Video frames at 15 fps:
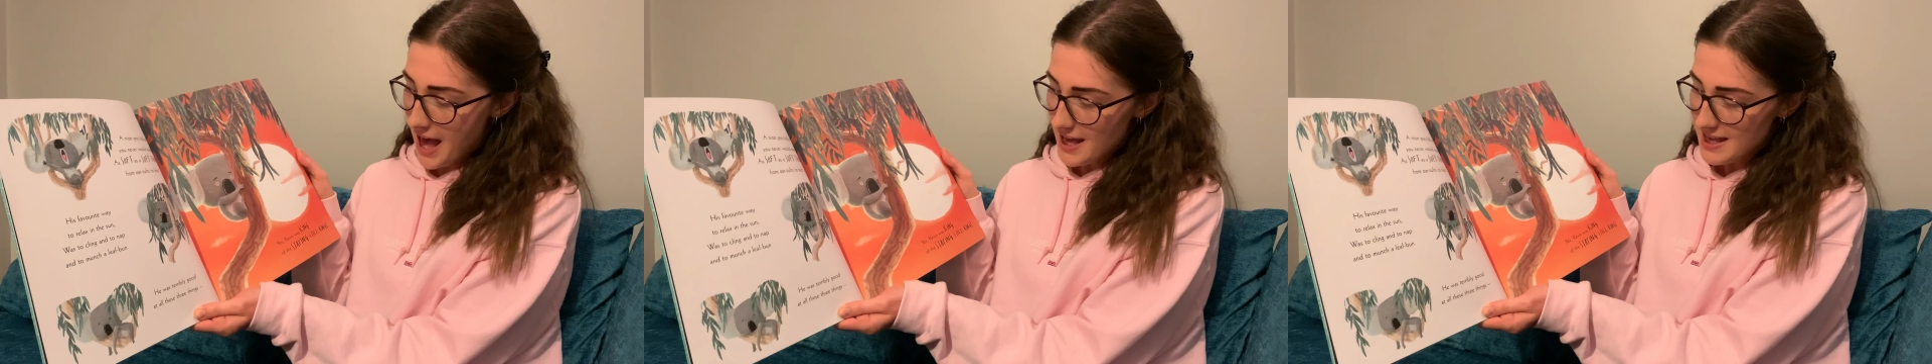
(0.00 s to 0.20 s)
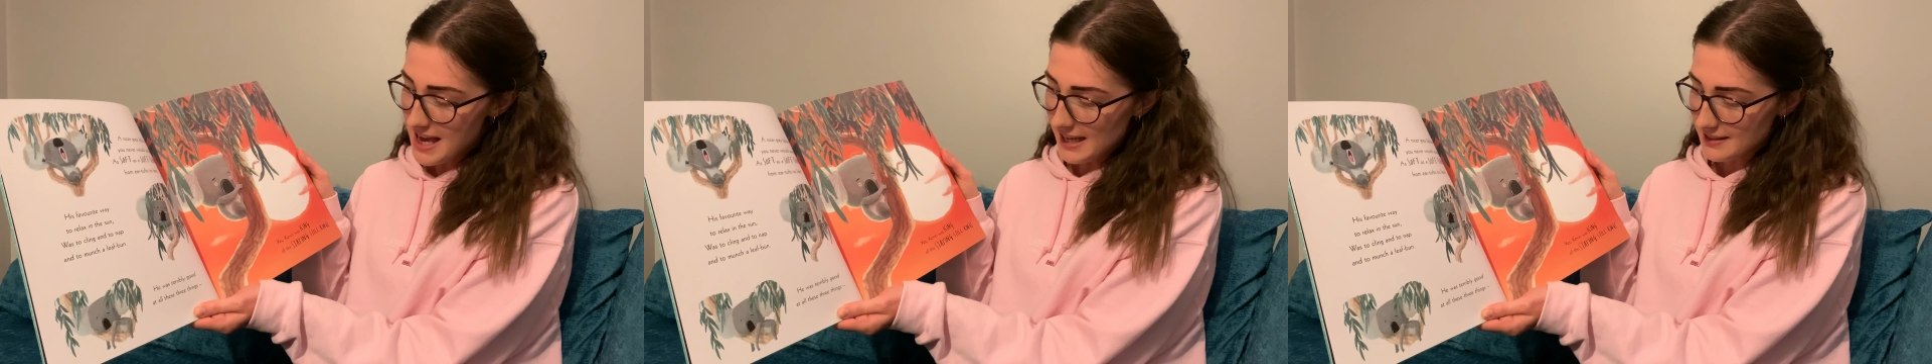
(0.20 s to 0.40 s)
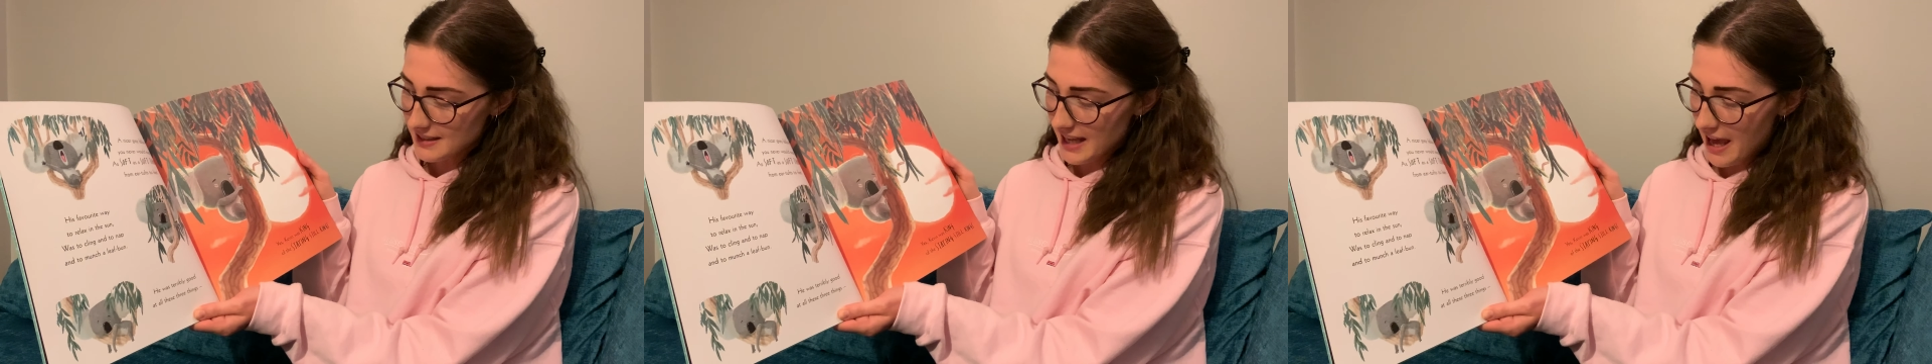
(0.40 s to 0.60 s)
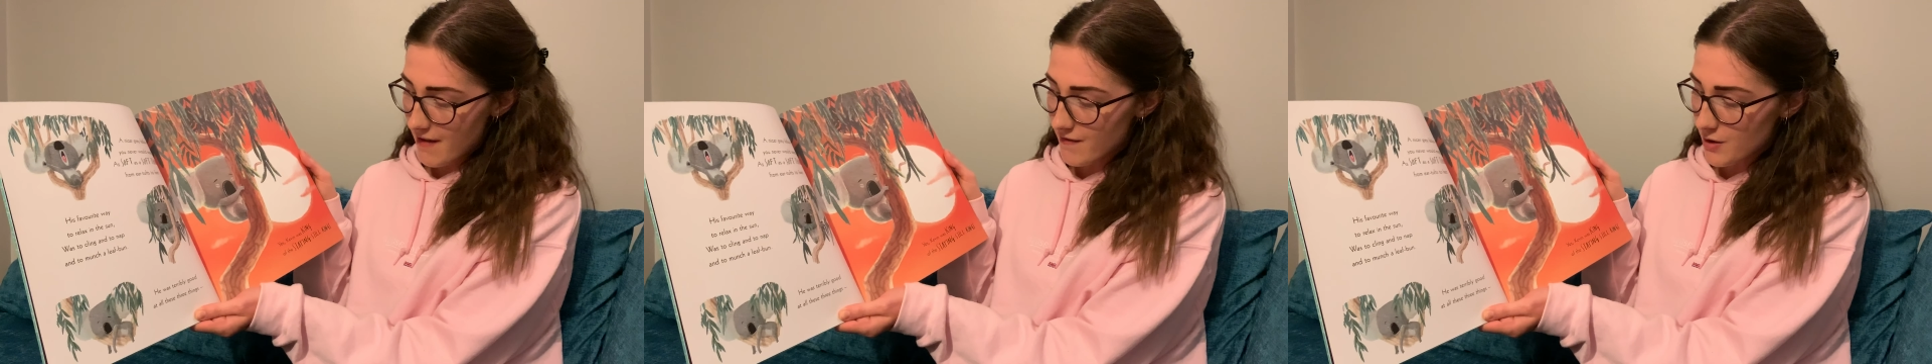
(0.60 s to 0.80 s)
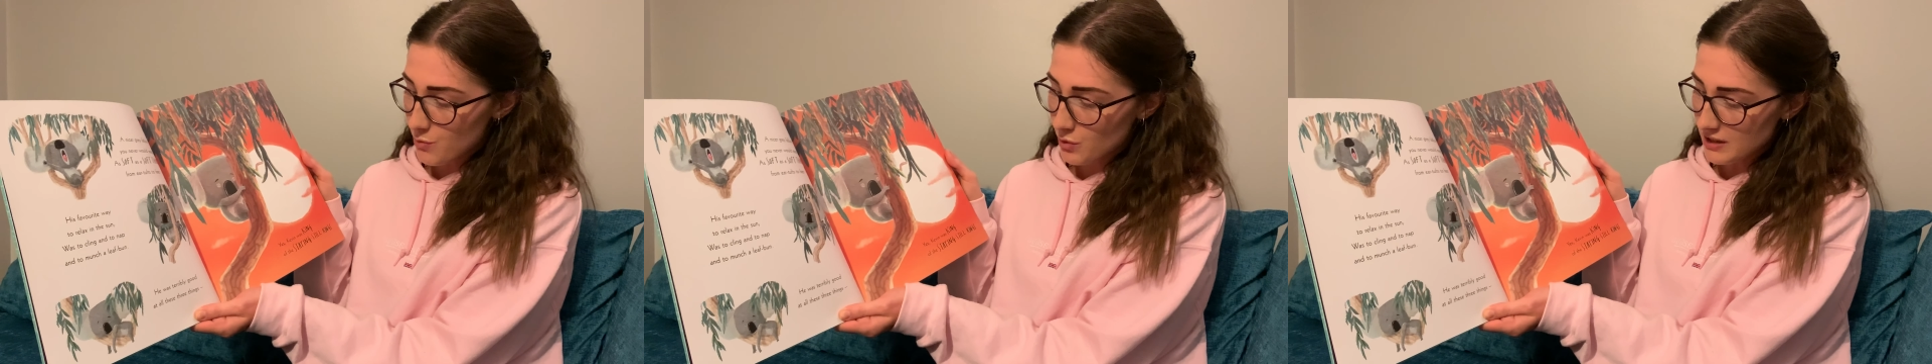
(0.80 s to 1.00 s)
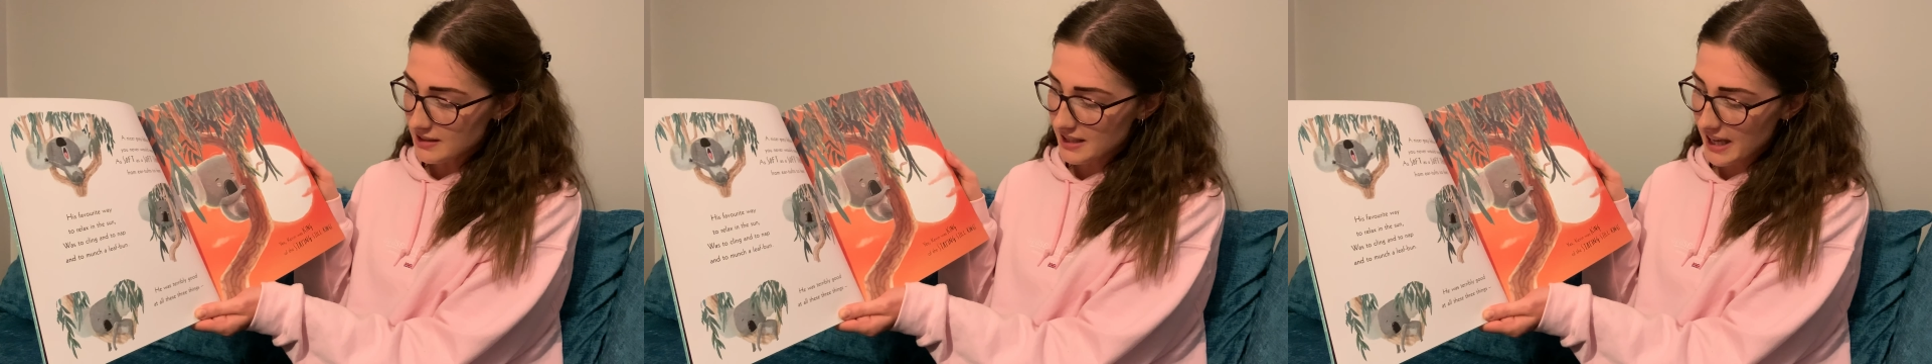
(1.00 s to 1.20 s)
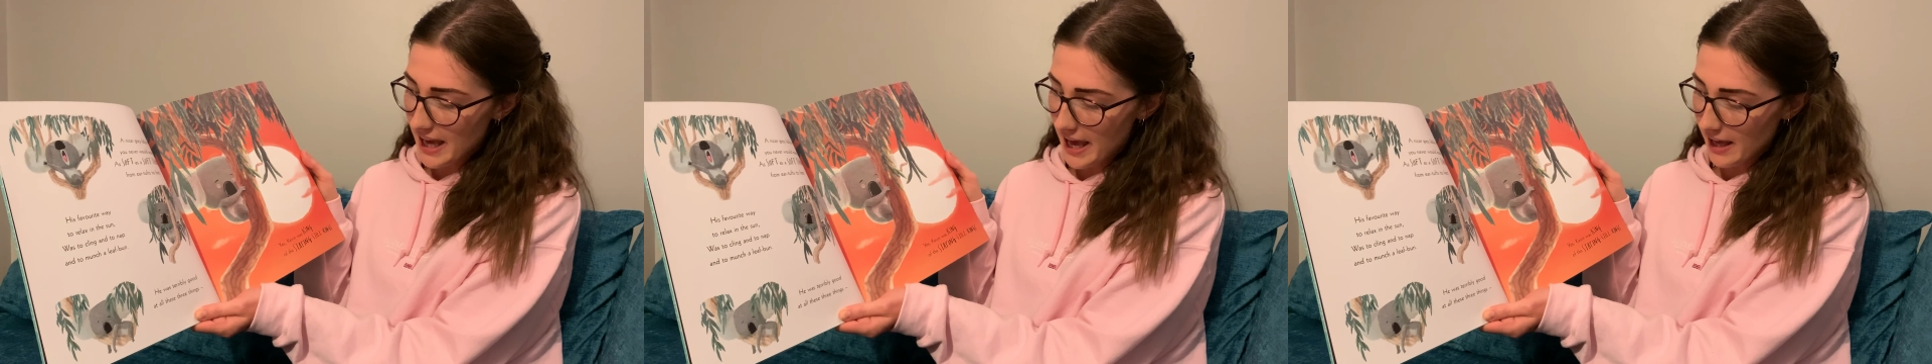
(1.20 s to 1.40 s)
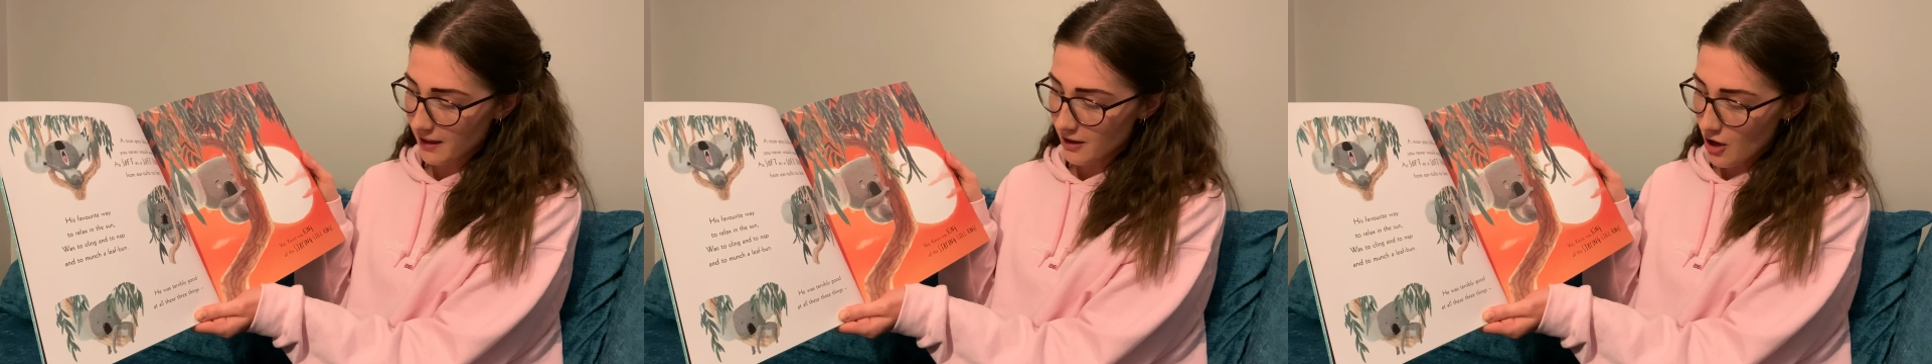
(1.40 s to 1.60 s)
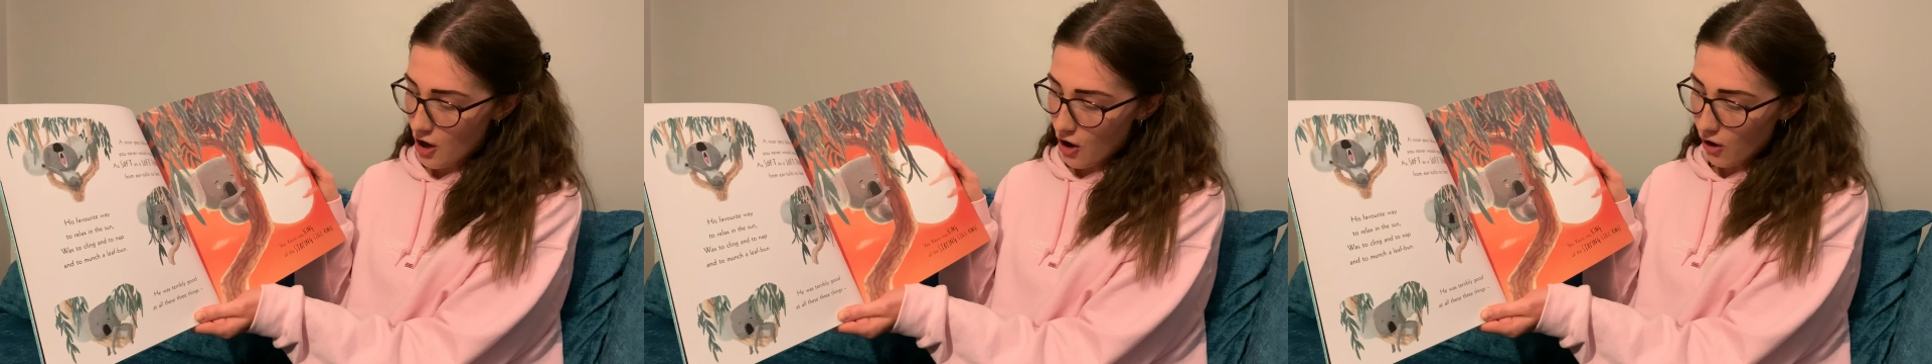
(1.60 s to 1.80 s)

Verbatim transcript: Yes, Kevin was king